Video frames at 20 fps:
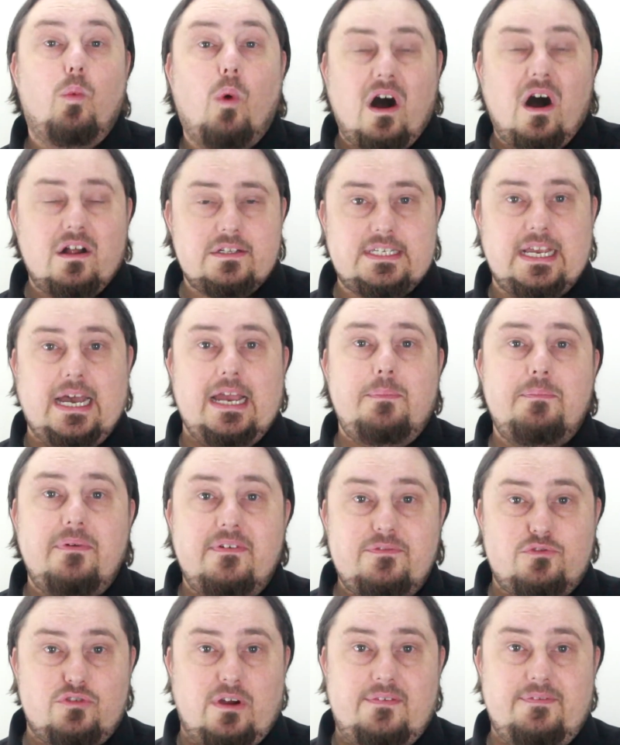what type
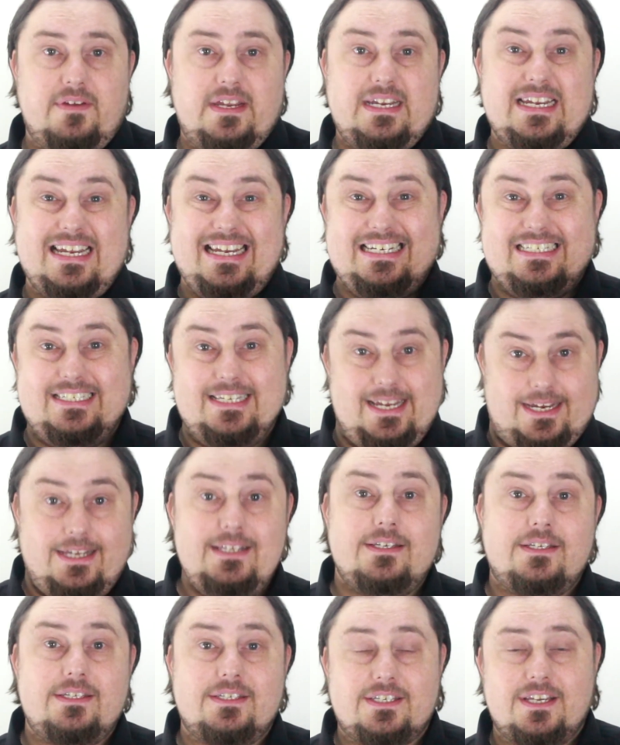of traffic
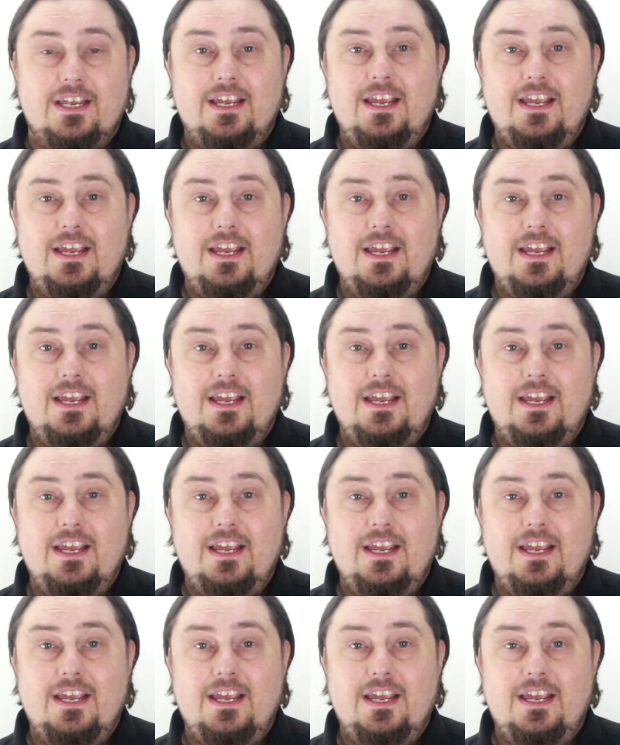exists,